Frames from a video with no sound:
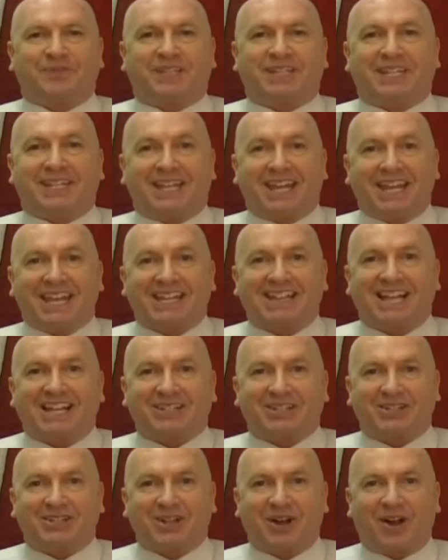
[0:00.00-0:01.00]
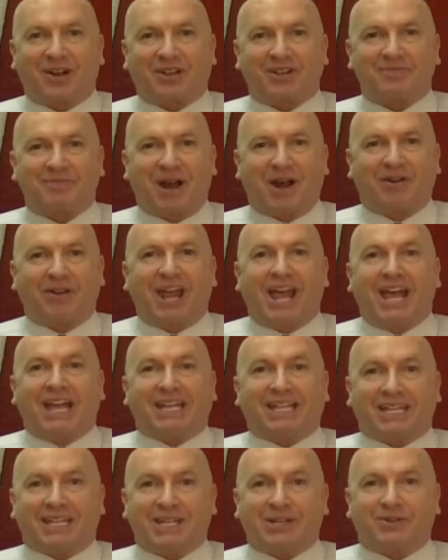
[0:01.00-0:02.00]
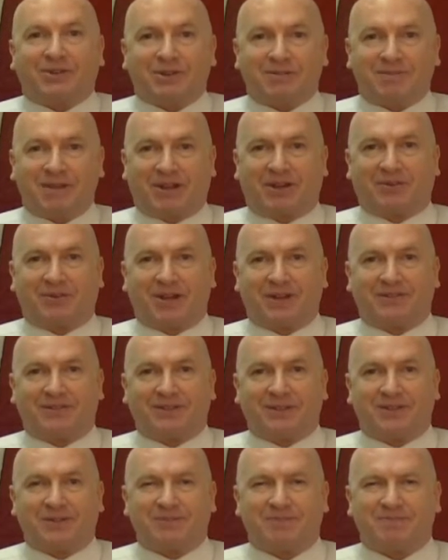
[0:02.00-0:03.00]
Today I'd like to talk about incremental revenue.